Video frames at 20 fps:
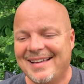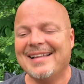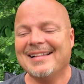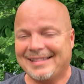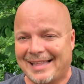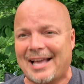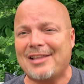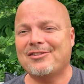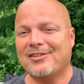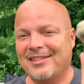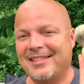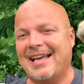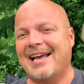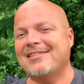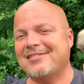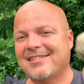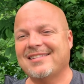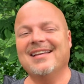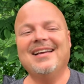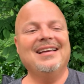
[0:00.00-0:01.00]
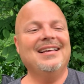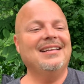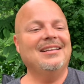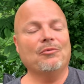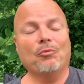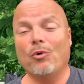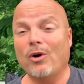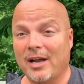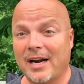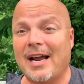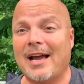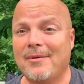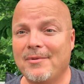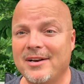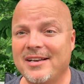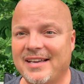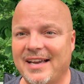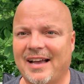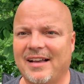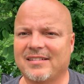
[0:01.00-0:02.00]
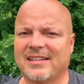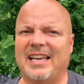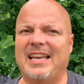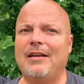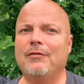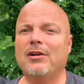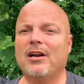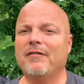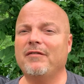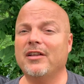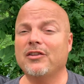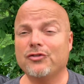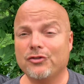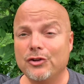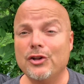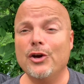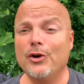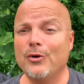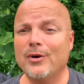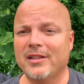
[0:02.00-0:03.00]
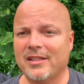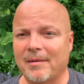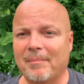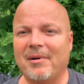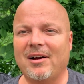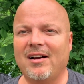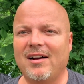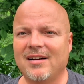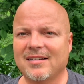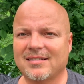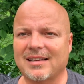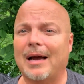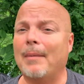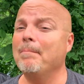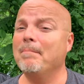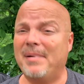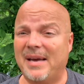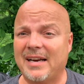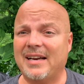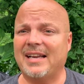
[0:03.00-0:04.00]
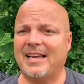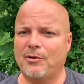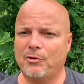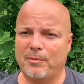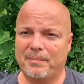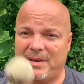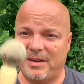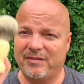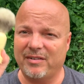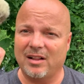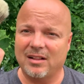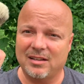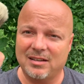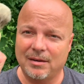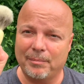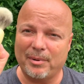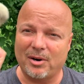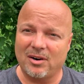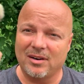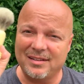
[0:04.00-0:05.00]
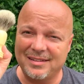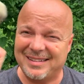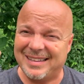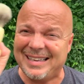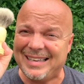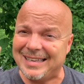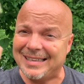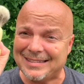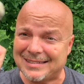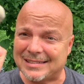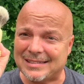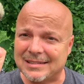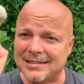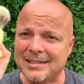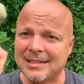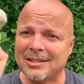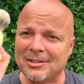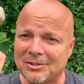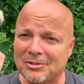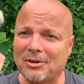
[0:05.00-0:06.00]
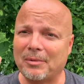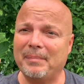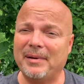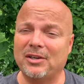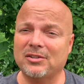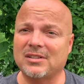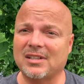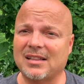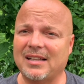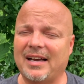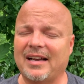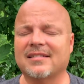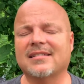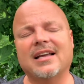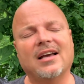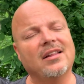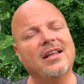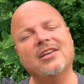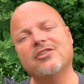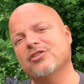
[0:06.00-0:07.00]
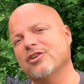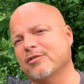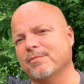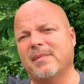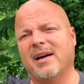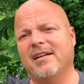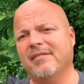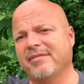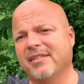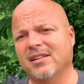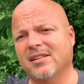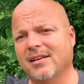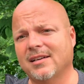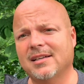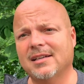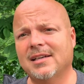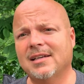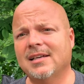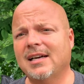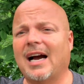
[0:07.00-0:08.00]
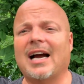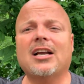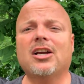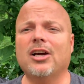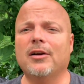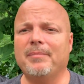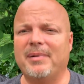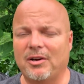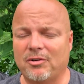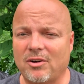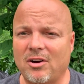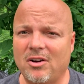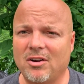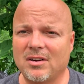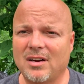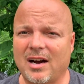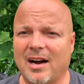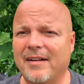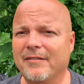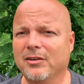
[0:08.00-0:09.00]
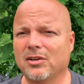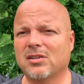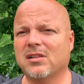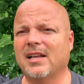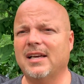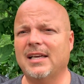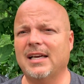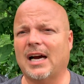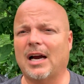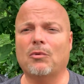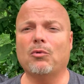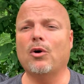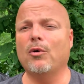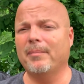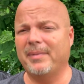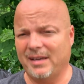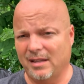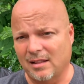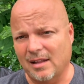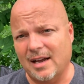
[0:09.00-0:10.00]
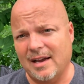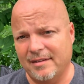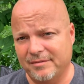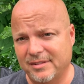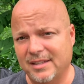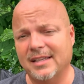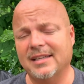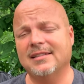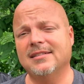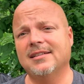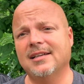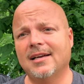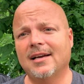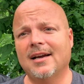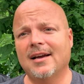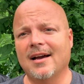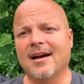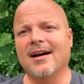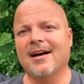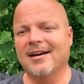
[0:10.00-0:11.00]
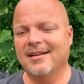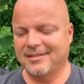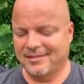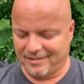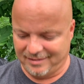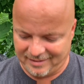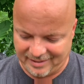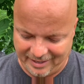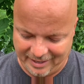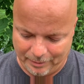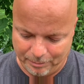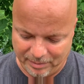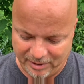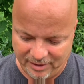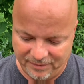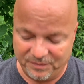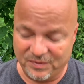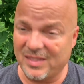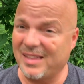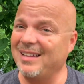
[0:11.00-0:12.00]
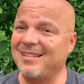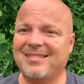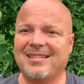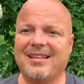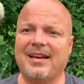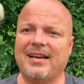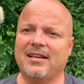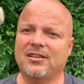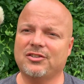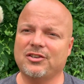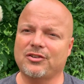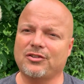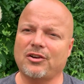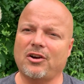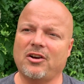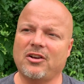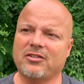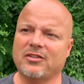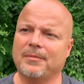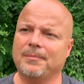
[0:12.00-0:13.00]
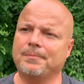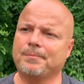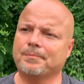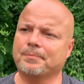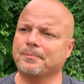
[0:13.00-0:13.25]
That's what I would guess. Even if it's new in the box, I'm betting it would be falling apart. These were built to last. Now, that's just my feeling. I could be wrong. Obviously, I won't be alive then to see, but this thing is just awesome.